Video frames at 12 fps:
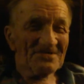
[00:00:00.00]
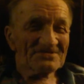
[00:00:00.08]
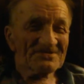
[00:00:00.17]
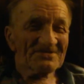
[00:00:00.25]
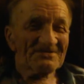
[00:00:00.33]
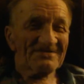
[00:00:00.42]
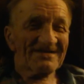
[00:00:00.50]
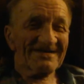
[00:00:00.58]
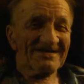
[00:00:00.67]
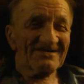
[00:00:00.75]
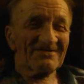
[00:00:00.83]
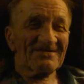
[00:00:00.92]
Boys
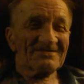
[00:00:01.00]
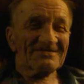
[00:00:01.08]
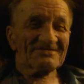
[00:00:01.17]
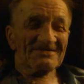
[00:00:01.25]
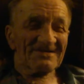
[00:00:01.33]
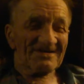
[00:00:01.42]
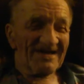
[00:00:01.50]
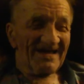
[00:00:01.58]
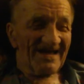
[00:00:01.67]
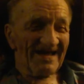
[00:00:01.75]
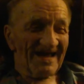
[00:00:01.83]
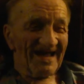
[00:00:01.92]
too,
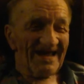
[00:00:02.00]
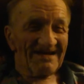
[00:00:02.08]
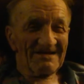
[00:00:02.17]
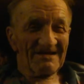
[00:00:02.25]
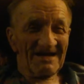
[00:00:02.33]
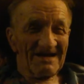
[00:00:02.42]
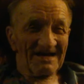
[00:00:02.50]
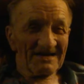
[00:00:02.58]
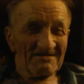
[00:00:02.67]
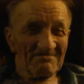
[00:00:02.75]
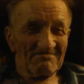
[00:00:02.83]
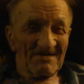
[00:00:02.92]
and not like
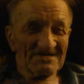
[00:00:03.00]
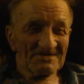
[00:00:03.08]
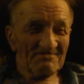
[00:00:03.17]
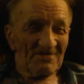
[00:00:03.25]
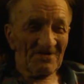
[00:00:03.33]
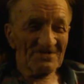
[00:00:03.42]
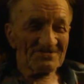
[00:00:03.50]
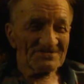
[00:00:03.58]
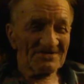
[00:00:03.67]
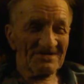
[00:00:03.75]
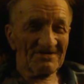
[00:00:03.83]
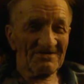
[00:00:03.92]
a bunch of boys,
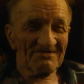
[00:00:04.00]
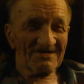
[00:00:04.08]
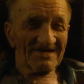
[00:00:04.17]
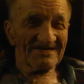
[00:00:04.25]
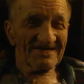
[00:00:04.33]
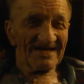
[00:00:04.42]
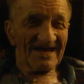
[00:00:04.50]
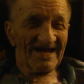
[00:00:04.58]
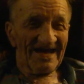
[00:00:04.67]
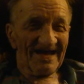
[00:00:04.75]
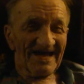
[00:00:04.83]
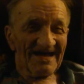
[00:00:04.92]
Now,
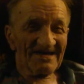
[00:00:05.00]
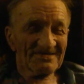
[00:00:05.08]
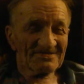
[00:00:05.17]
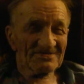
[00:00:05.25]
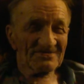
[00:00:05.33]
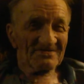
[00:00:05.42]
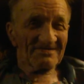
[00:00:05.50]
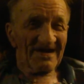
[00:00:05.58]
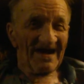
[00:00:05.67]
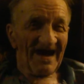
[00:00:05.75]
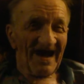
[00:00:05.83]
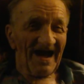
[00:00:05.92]
did you guys
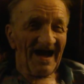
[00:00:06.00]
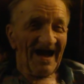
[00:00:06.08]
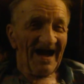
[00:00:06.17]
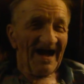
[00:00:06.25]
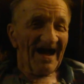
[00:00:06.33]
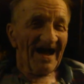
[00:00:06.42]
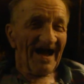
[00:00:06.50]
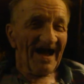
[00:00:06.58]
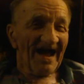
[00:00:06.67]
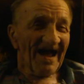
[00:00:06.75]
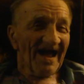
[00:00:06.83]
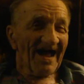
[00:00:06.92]
have TV back
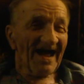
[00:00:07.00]
then?